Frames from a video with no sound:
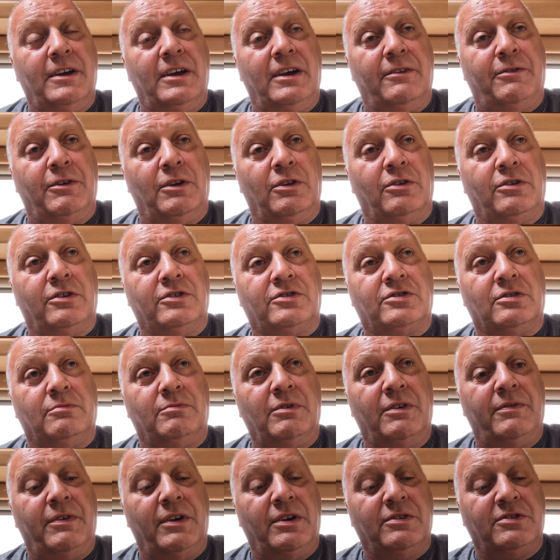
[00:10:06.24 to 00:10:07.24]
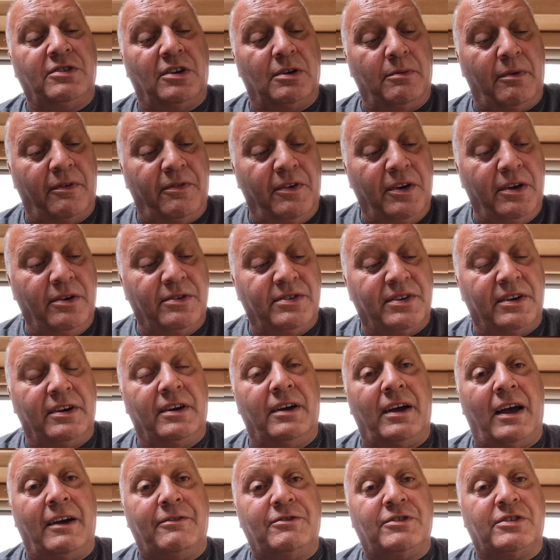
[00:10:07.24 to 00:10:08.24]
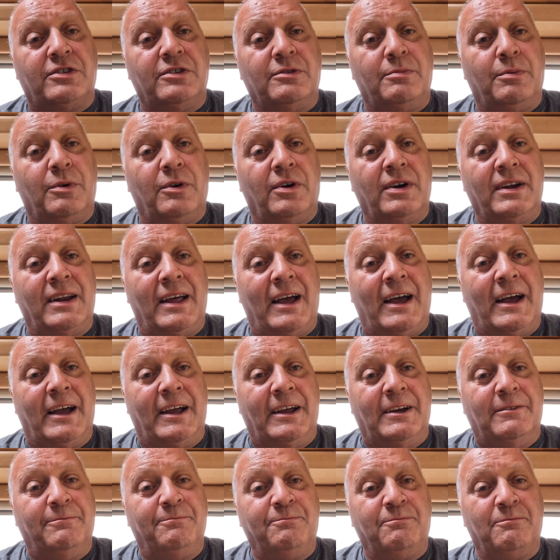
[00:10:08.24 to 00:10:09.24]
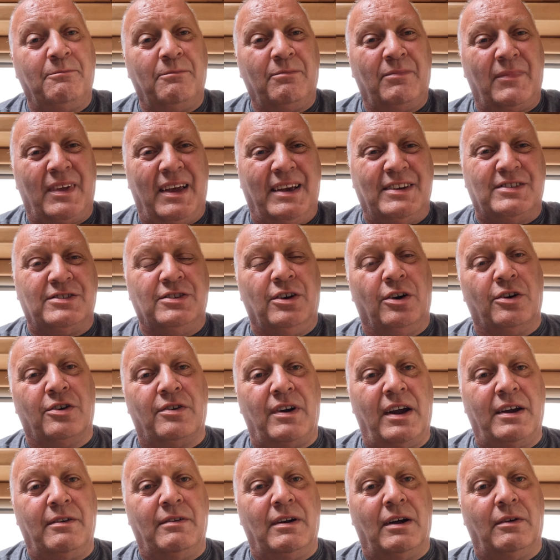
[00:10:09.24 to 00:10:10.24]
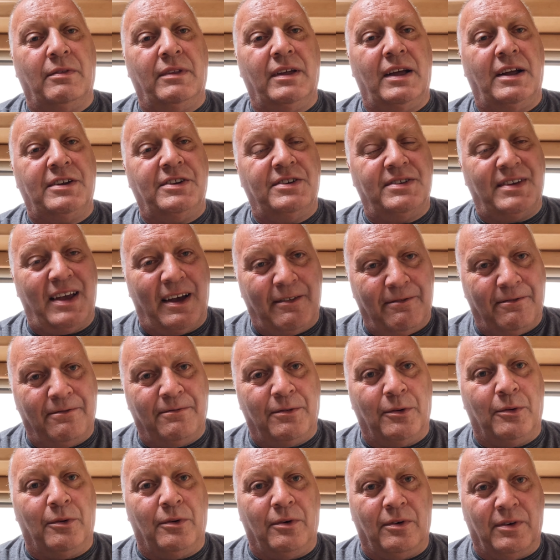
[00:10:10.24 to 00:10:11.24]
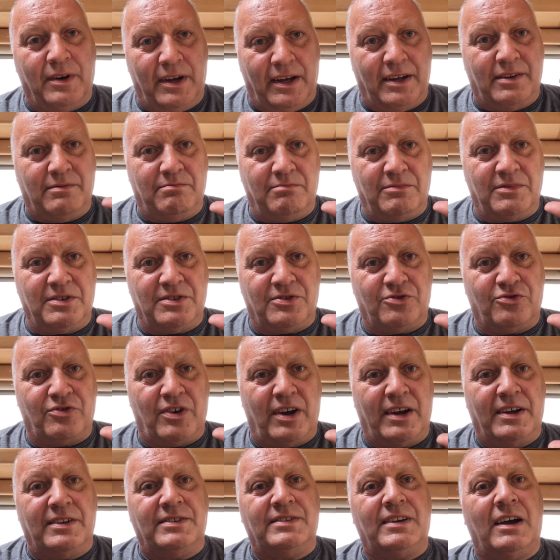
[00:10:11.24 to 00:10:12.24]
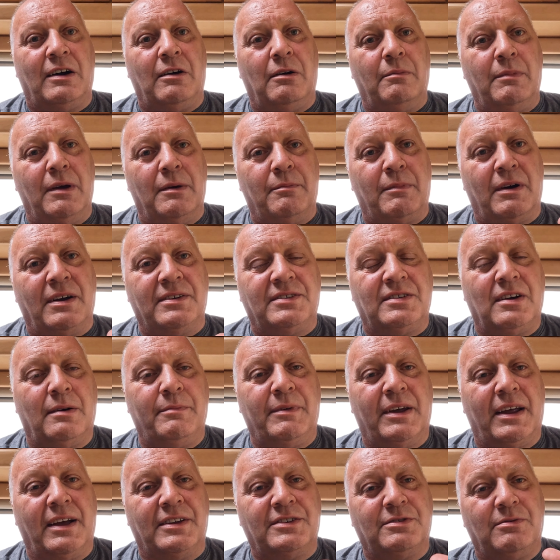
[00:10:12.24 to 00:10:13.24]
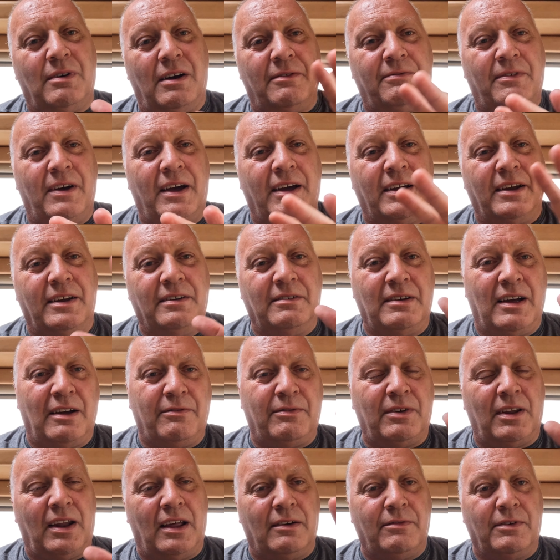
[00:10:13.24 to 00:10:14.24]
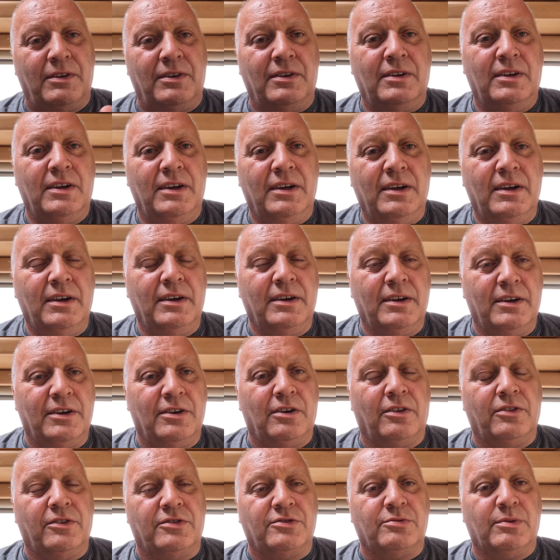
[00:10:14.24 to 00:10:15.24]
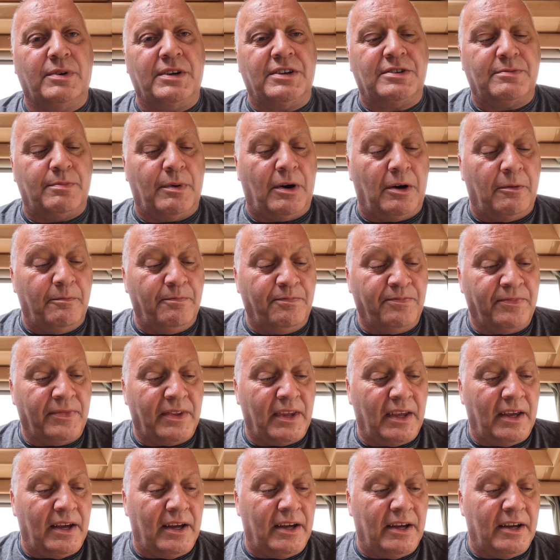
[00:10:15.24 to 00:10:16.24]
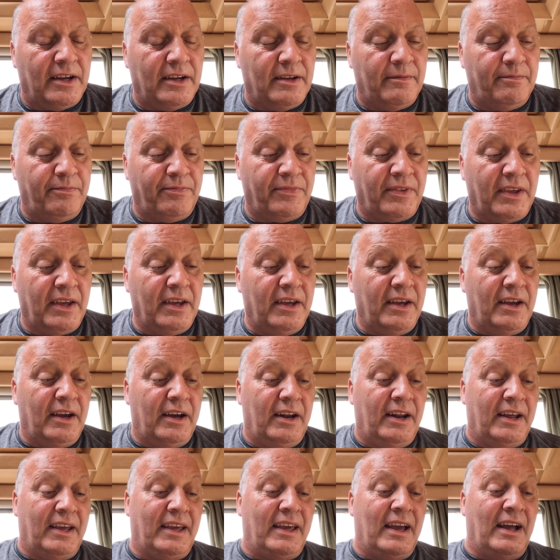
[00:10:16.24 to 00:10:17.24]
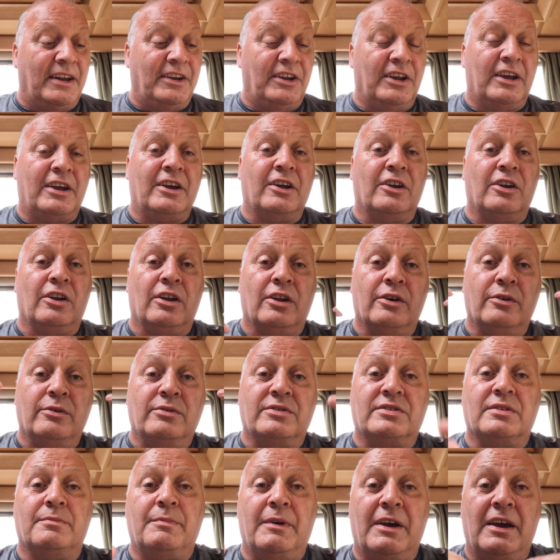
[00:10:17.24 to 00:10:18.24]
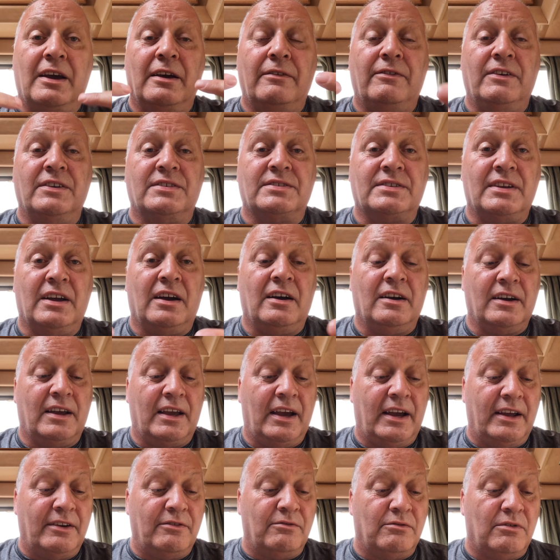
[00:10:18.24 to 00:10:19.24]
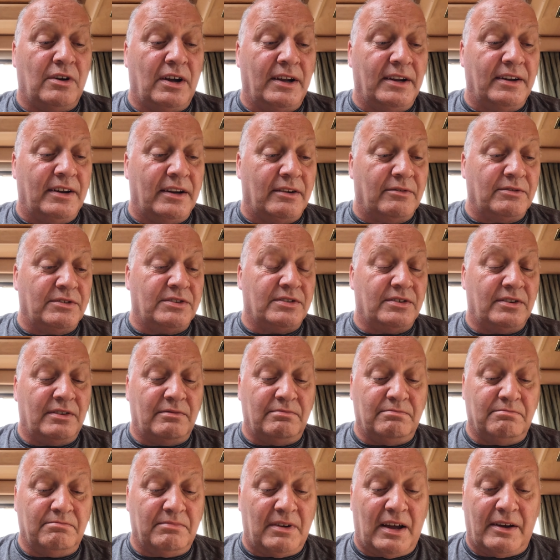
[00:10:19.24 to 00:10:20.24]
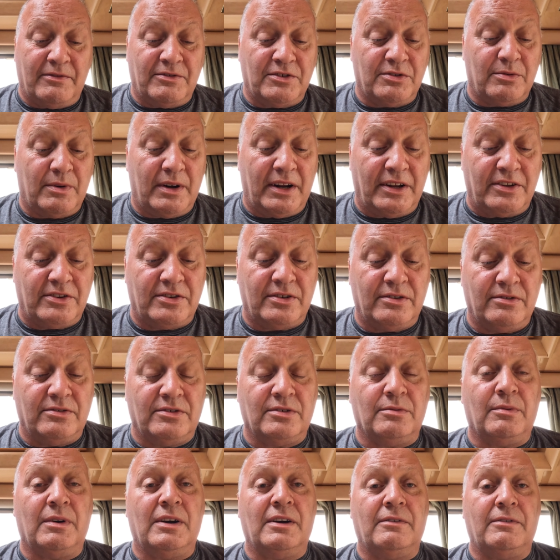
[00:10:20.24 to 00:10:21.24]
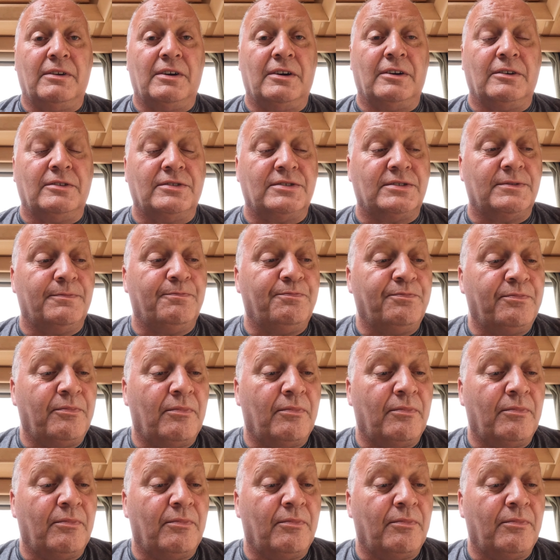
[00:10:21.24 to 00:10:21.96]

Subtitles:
If you look at some reviews on them, if you use it at f2.8, it's not great around the edges. F4, it straightens out a bit. By the time you get to F8, F11, you're on the sweet spot. And again, you can lose a bit if you start getting right down to F22s or whatever else.